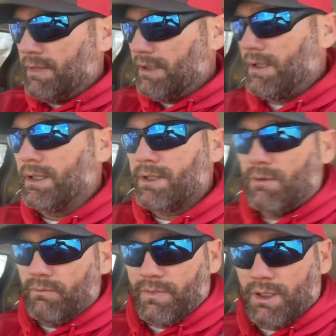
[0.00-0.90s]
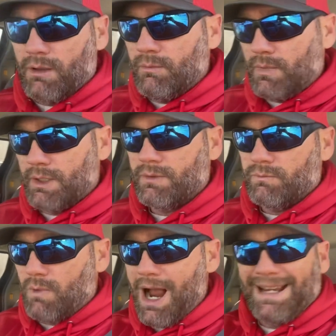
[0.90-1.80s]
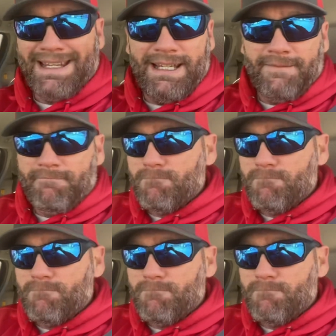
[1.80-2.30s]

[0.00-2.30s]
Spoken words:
It's a, you know, it's rocky,